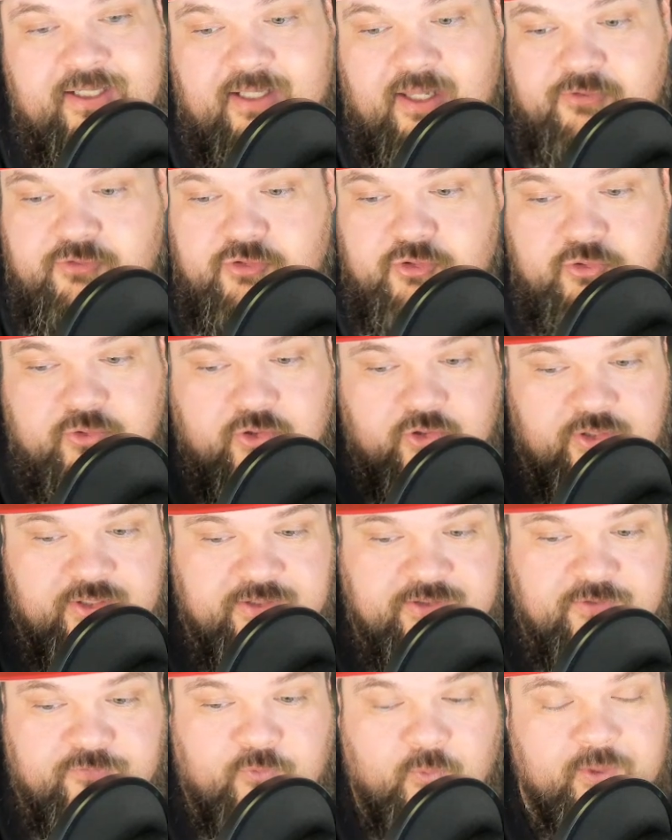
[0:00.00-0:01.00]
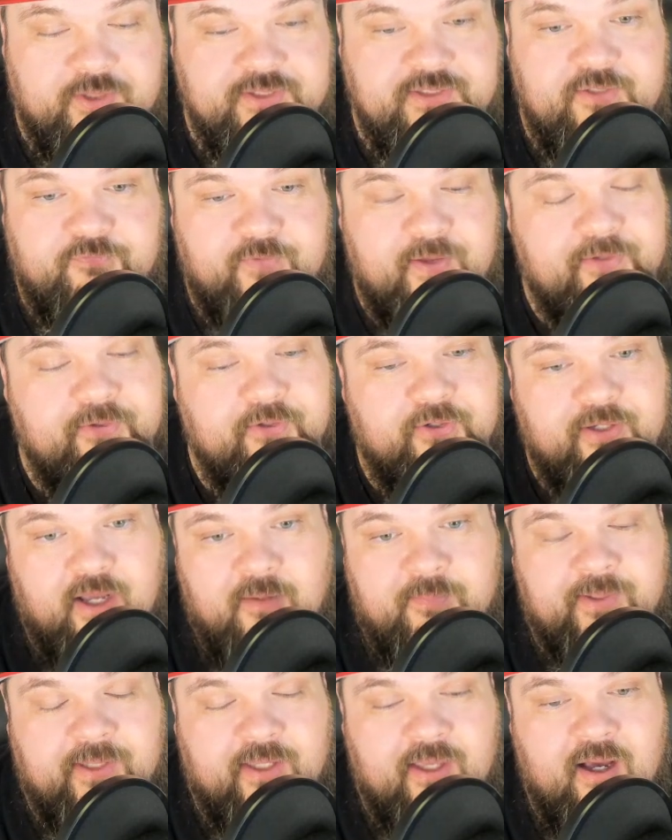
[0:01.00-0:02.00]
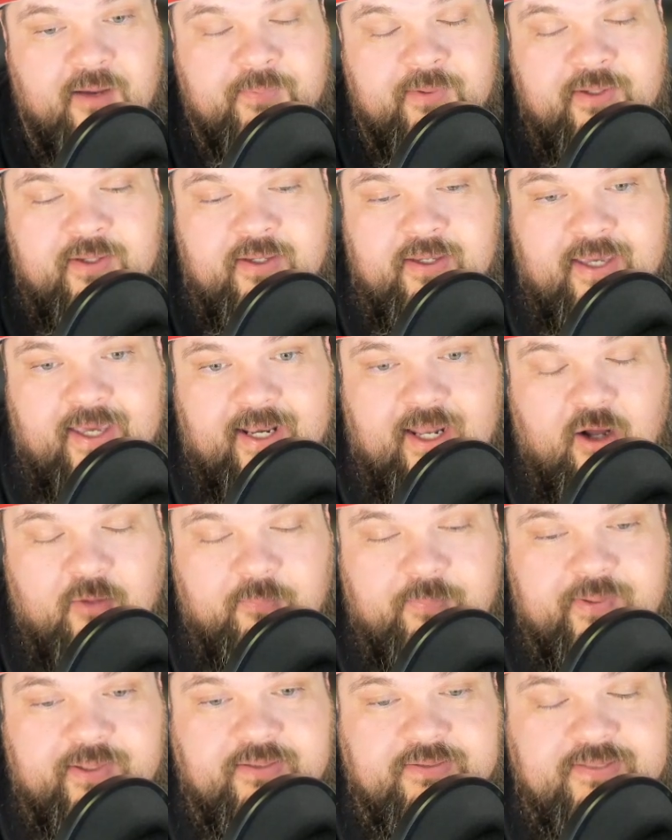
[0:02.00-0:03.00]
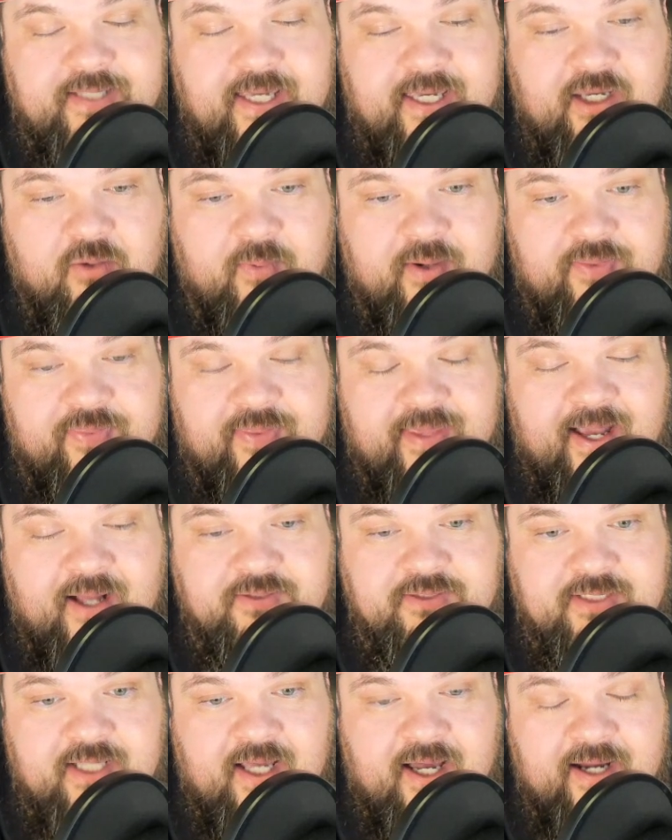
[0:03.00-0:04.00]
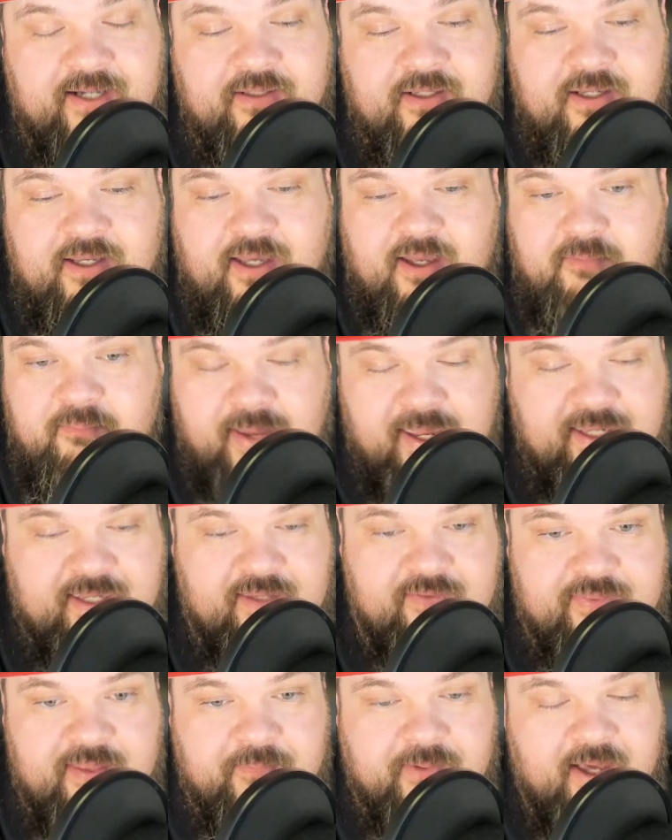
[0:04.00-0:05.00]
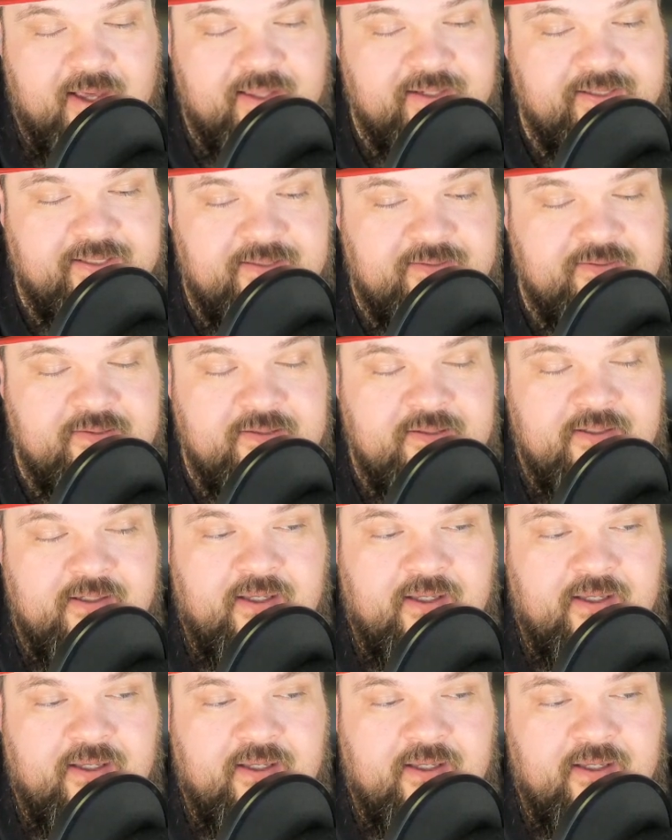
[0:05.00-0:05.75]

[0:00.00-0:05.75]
Doesn't do good as a forced defender coming up and helping take away the outside and making them cut in.